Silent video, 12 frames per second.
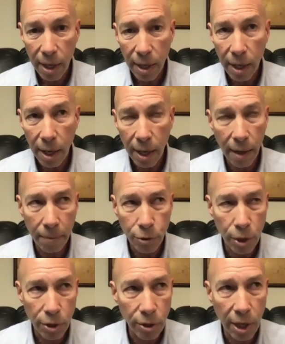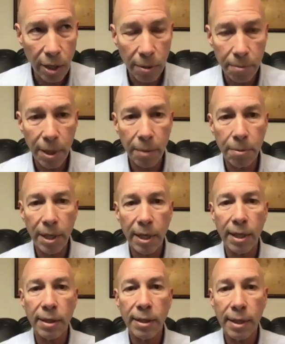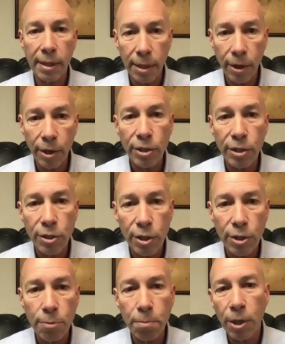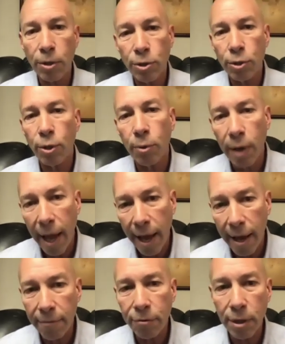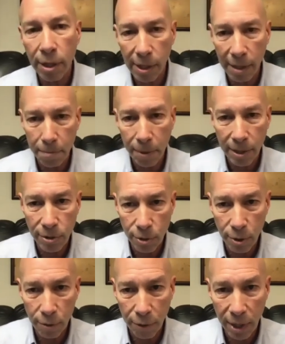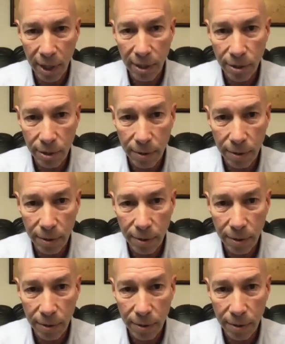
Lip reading: You're not going to be able to get the license because you don't have the lead paint certification.